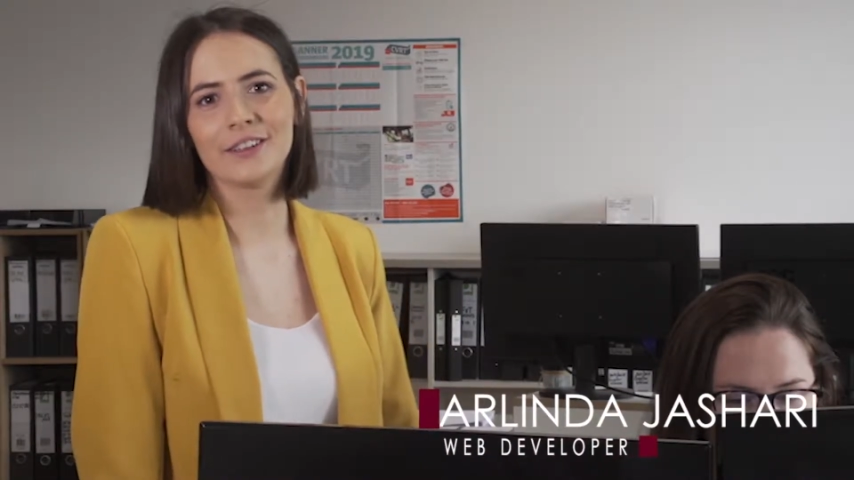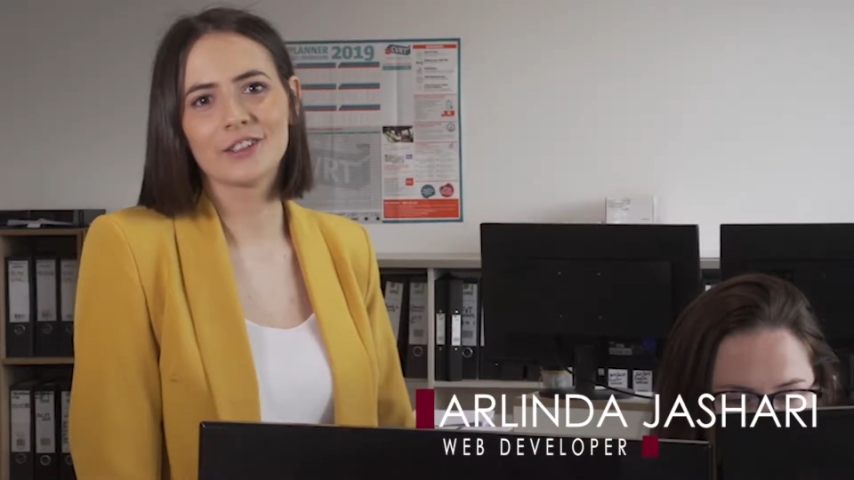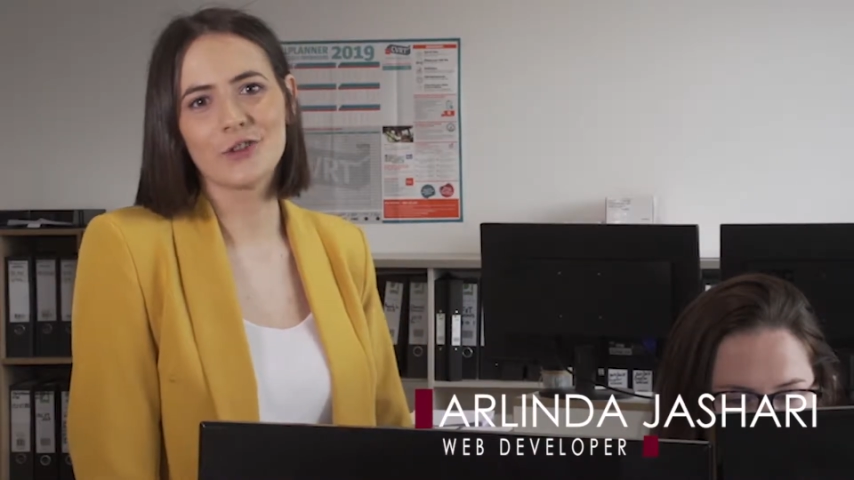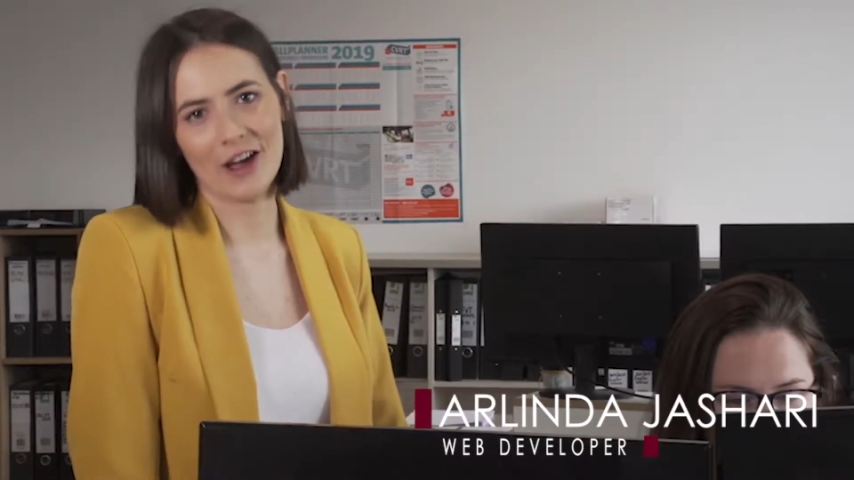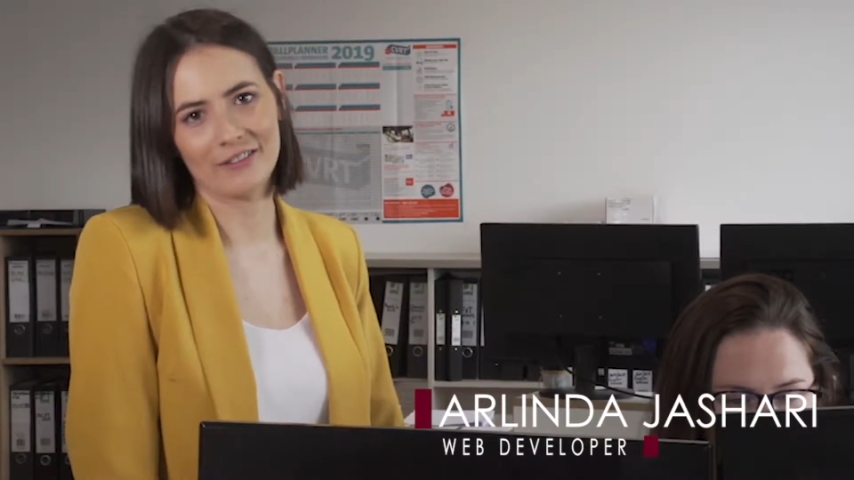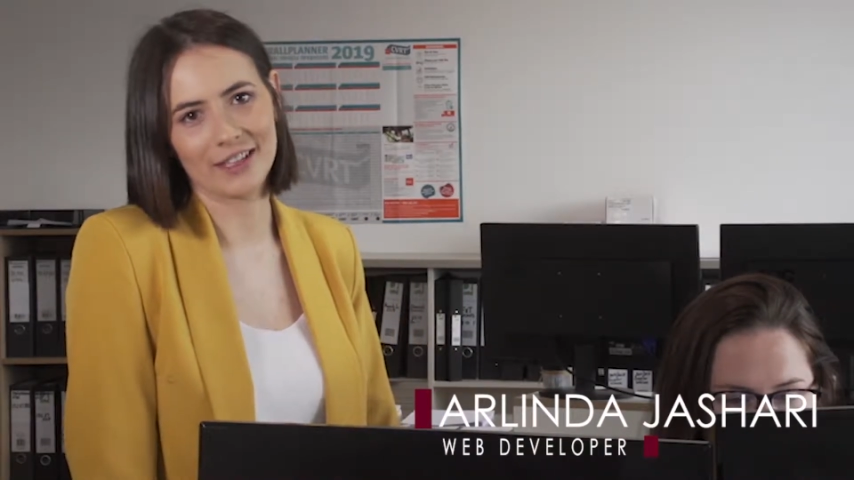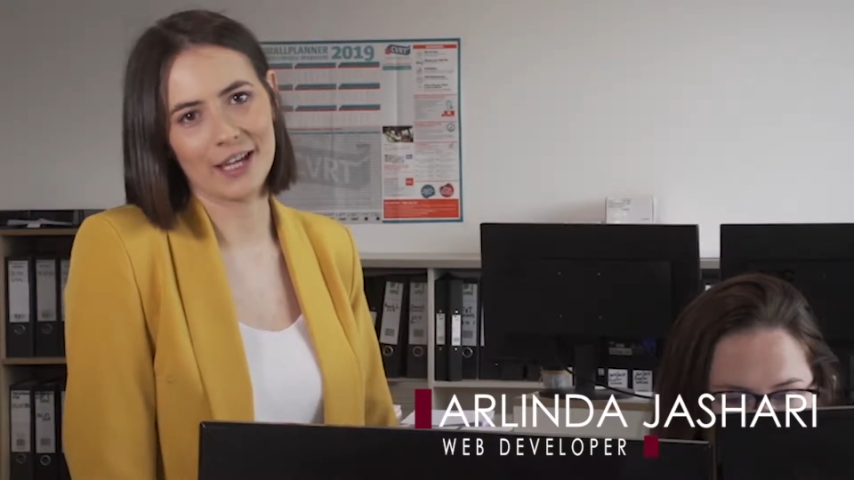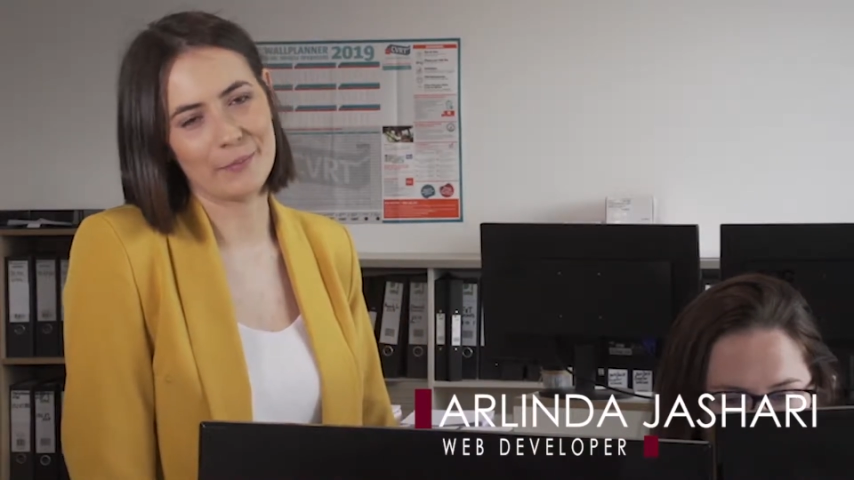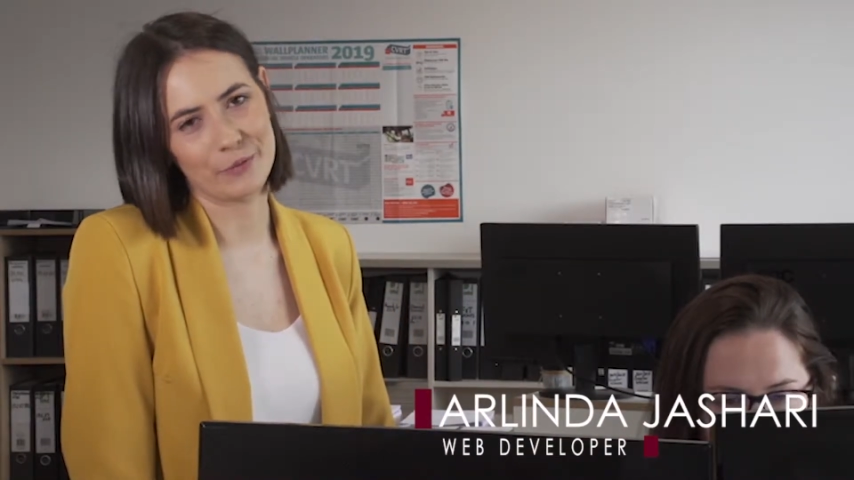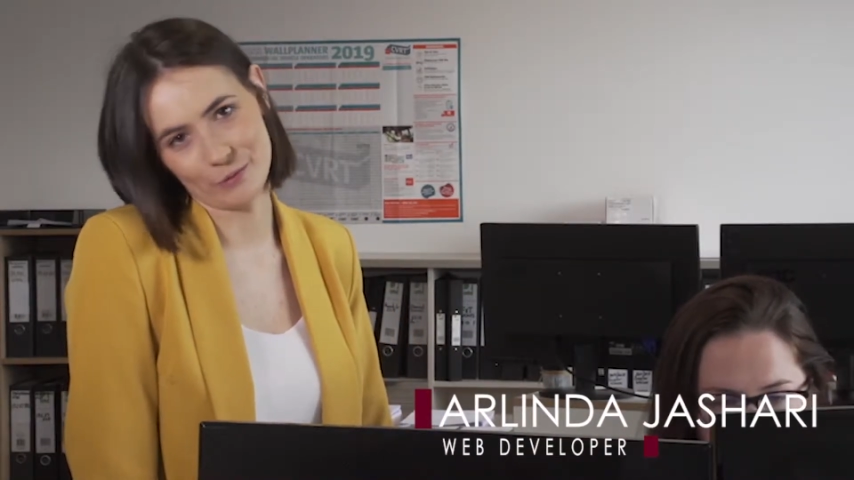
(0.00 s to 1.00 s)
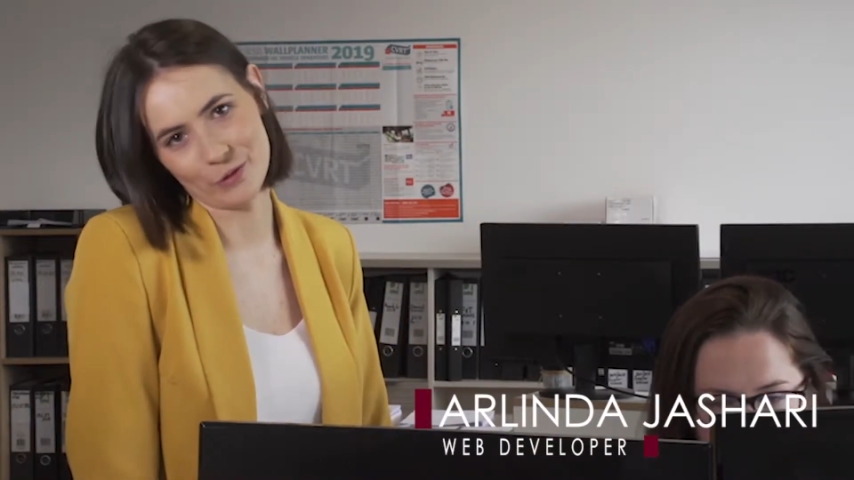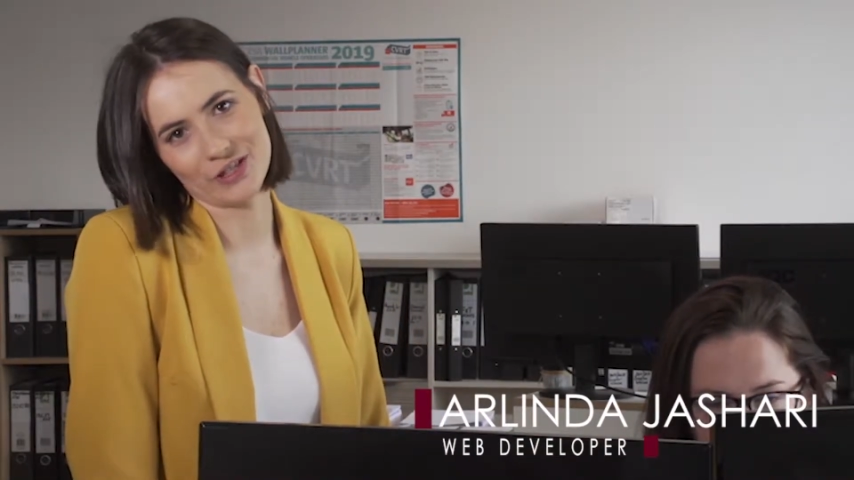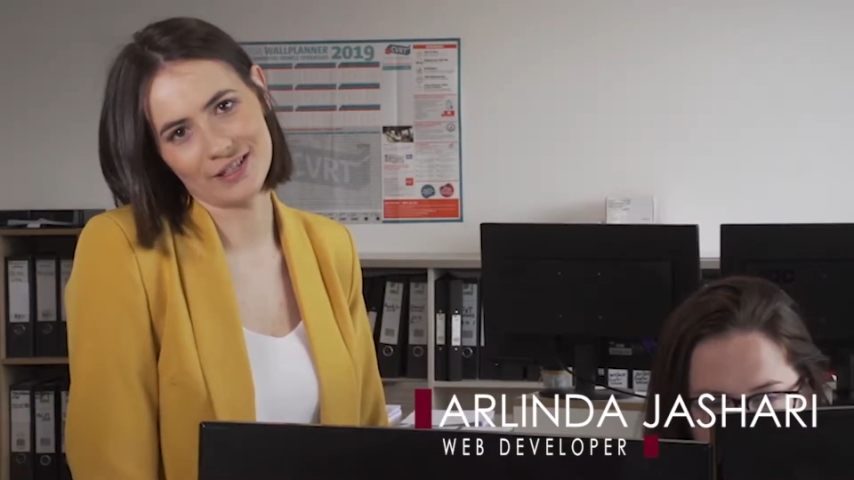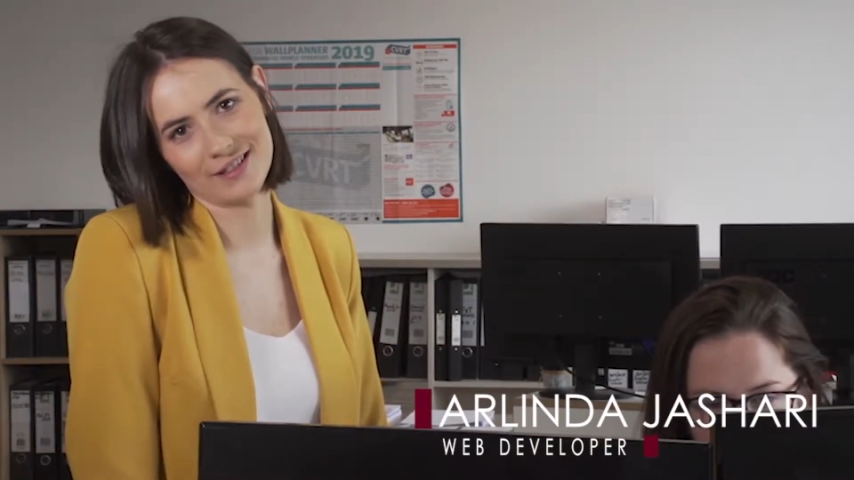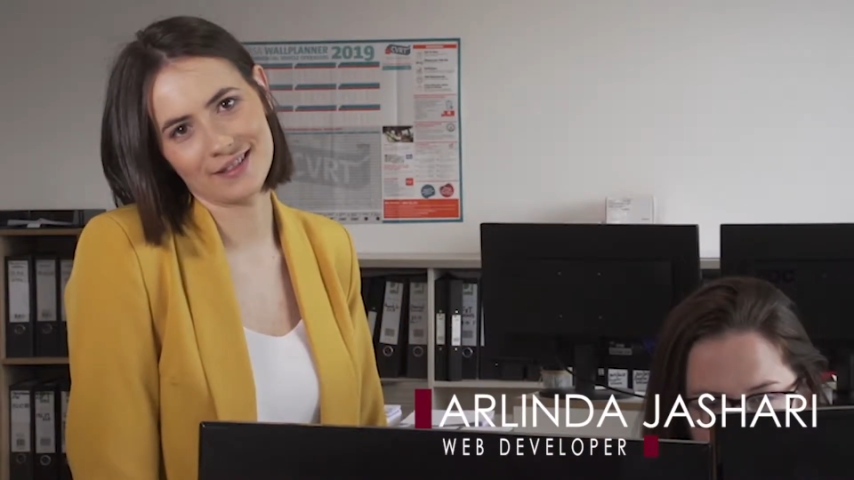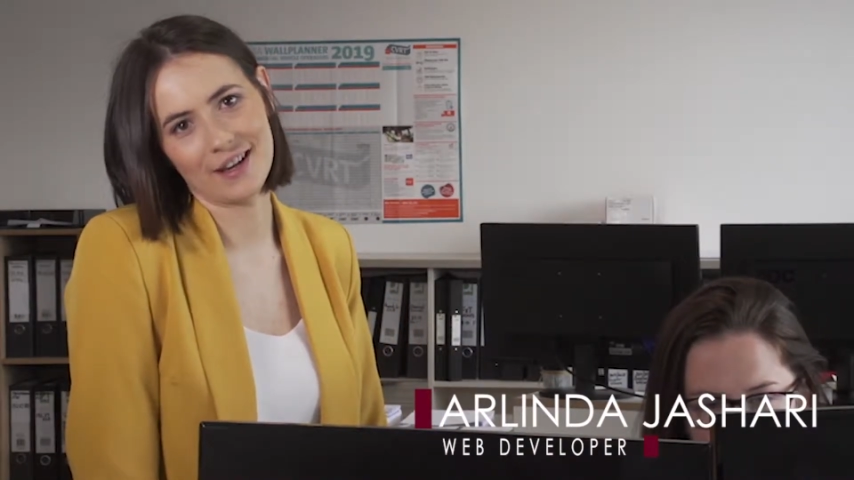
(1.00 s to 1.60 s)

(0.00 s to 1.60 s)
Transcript: travelling and promotions.